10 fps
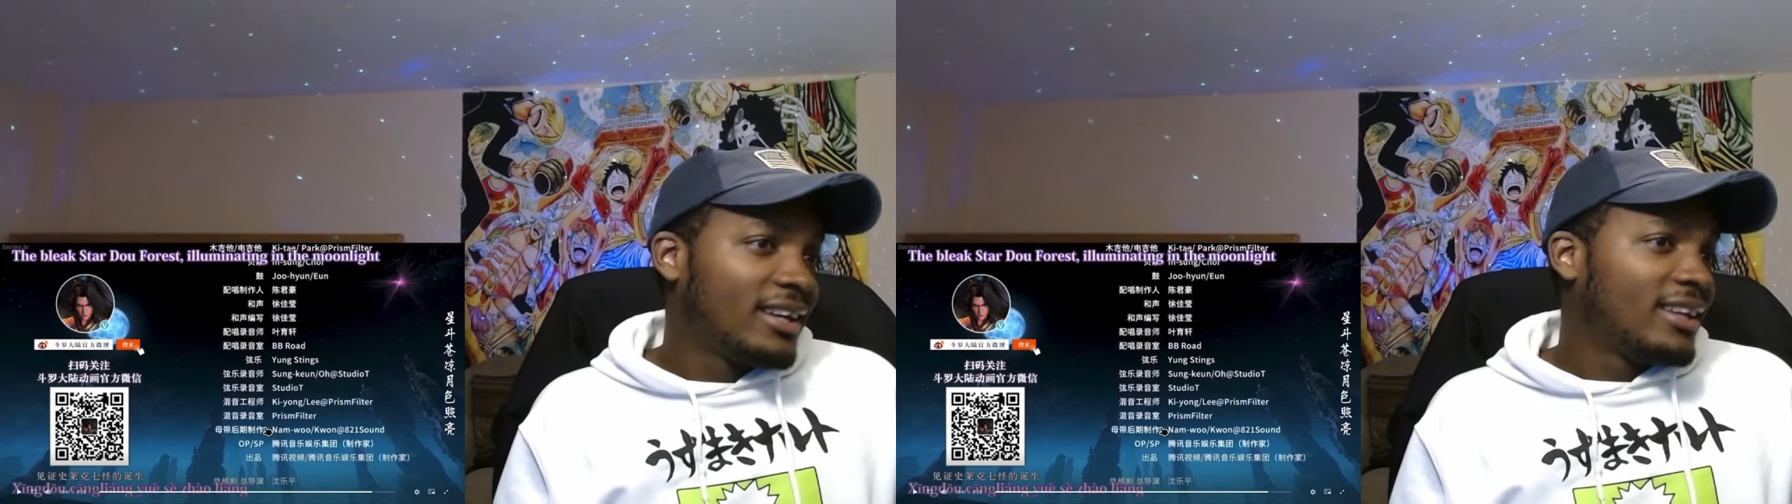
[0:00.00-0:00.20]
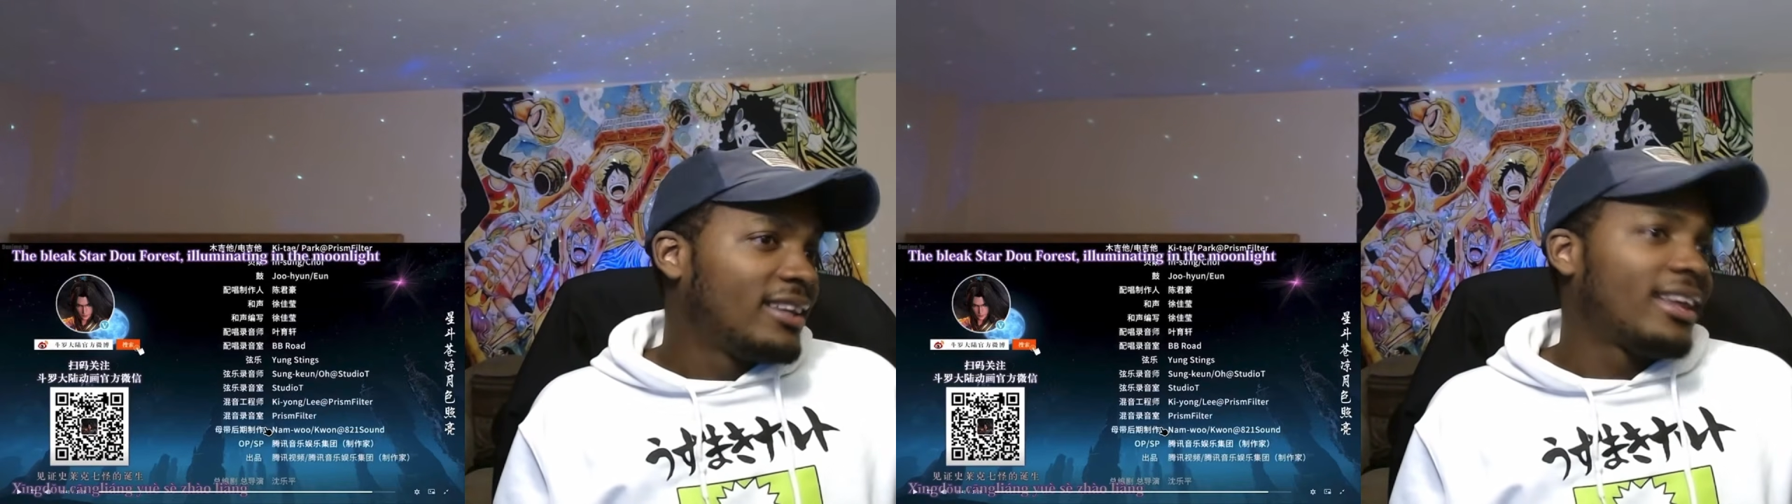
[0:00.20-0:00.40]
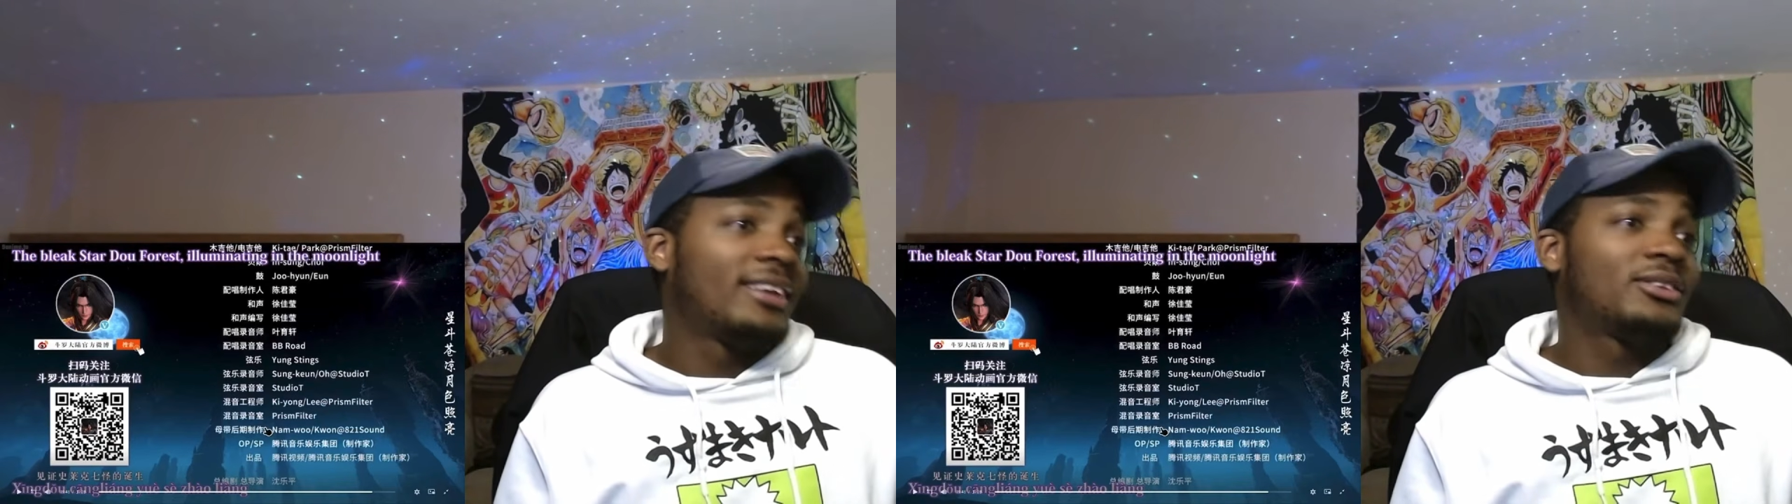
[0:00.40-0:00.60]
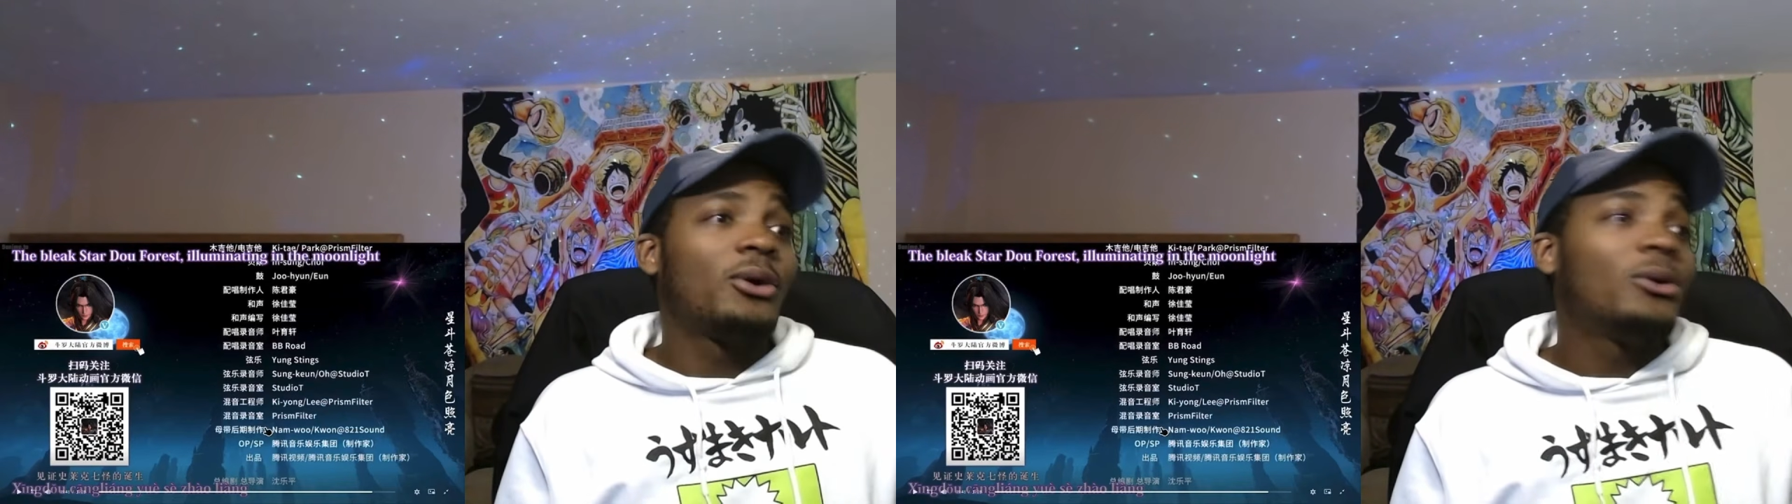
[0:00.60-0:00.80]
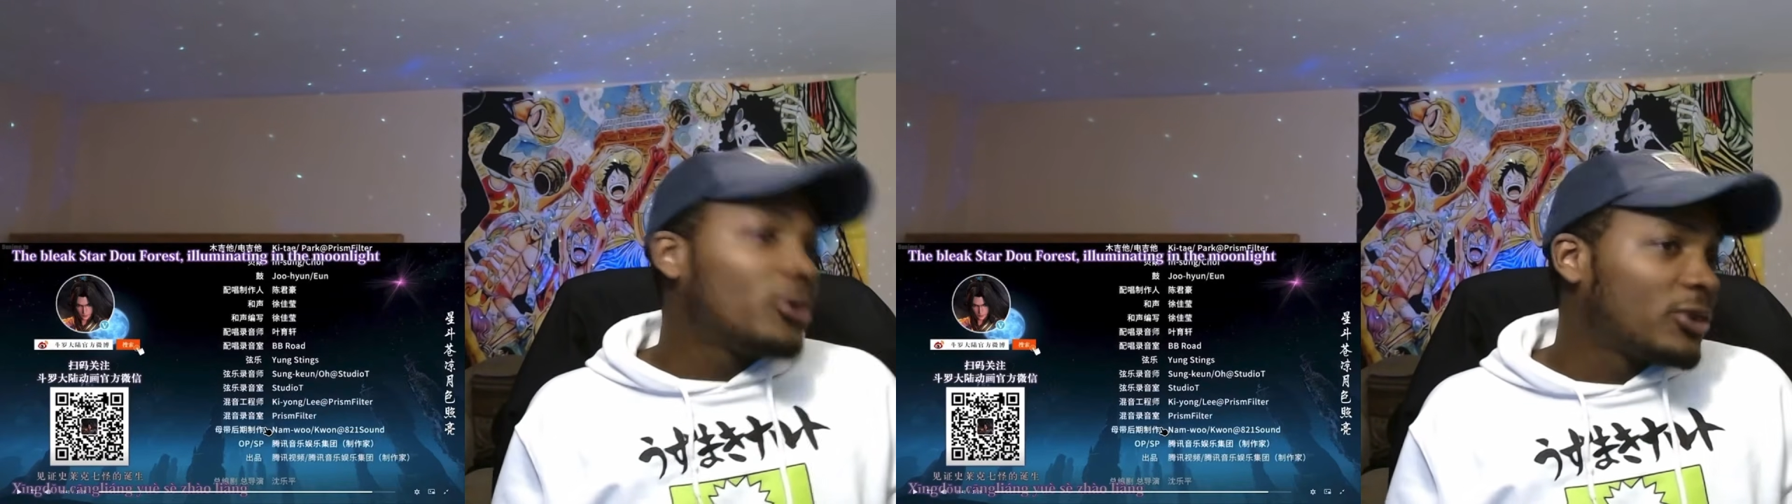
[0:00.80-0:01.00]
they
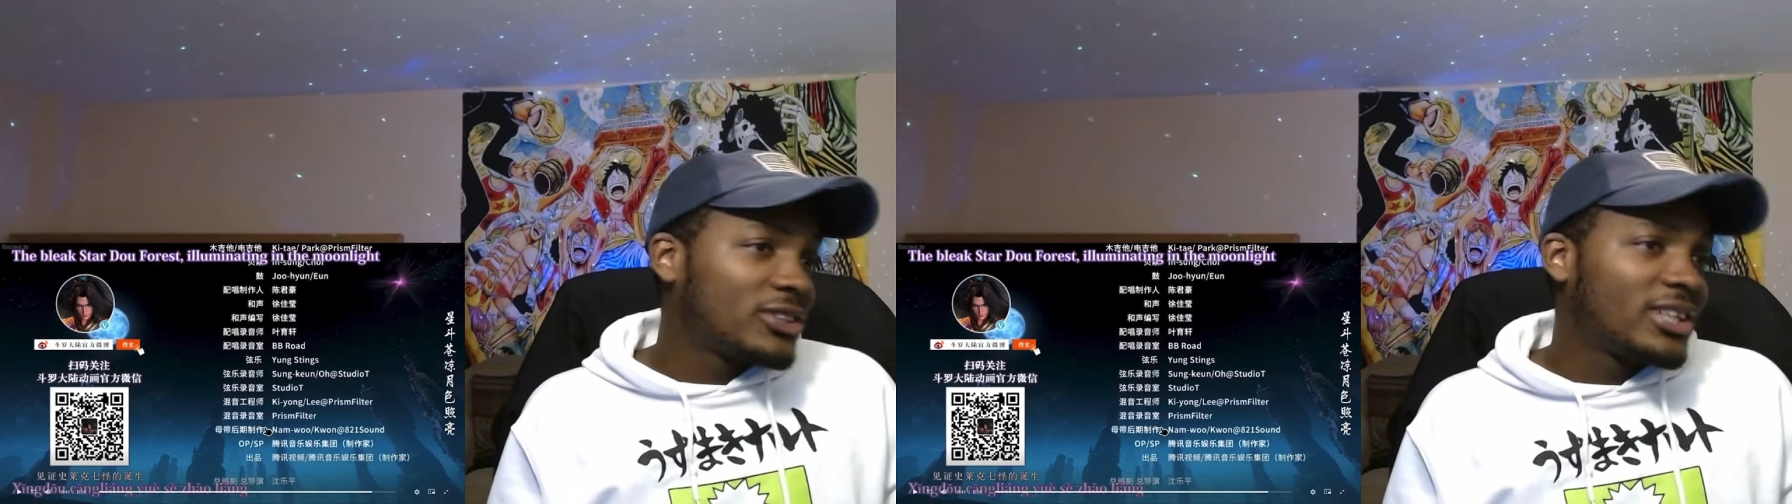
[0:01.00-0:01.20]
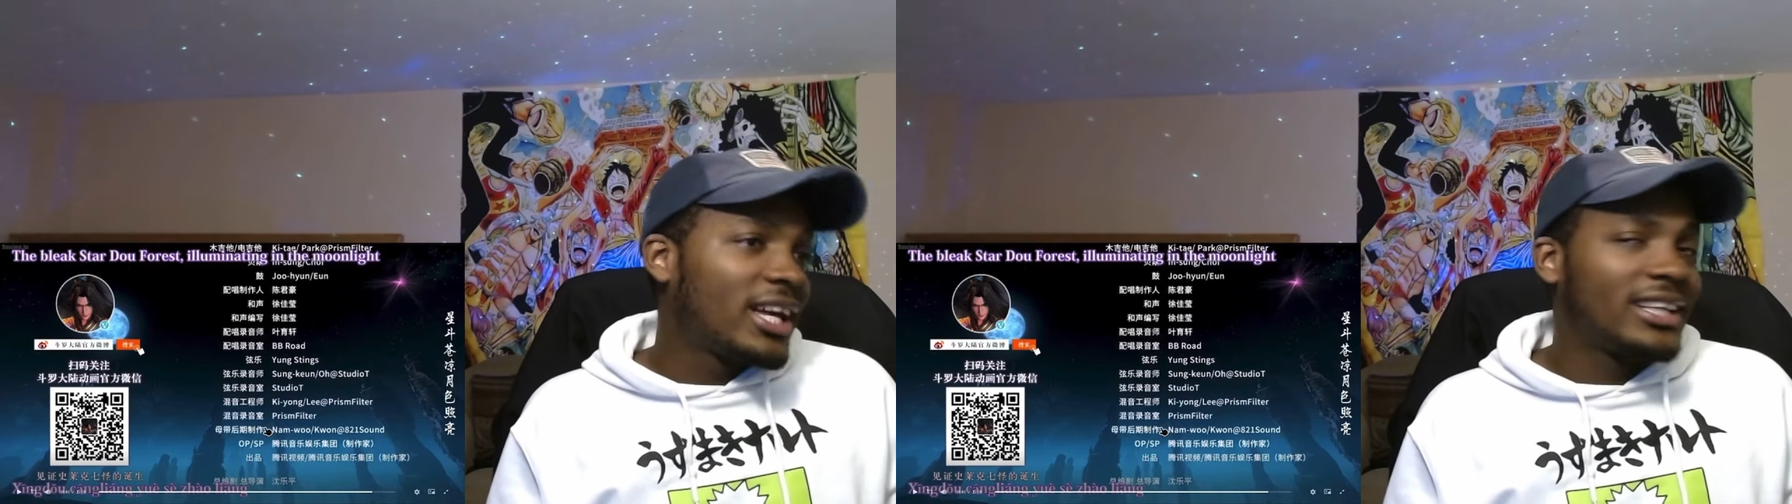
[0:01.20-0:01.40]
told us that